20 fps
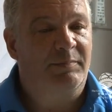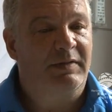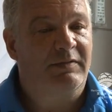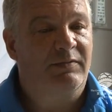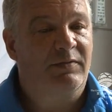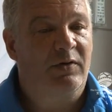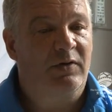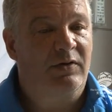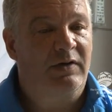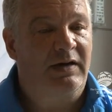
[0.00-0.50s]

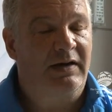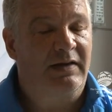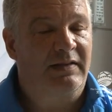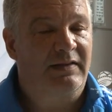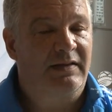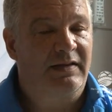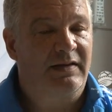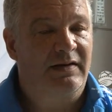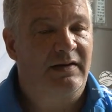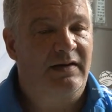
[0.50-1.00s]
before
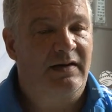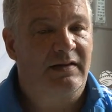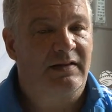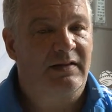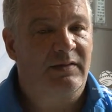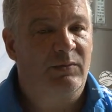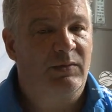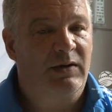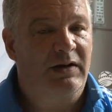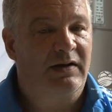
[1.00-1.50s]

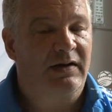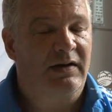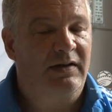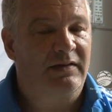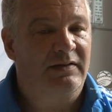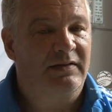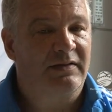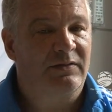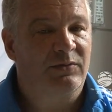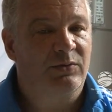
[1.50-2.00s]
1991,
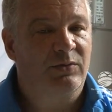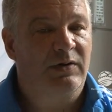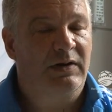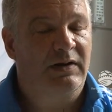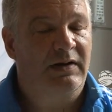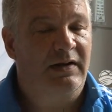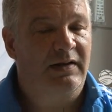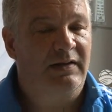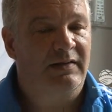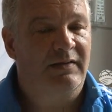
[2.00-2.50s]
92
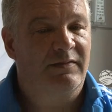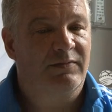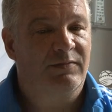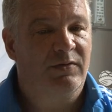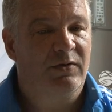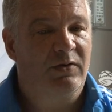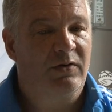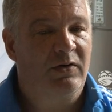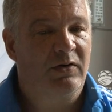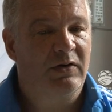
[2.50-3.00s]
and
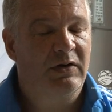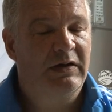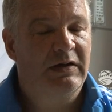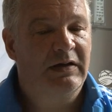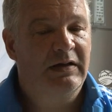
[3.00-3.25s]
94,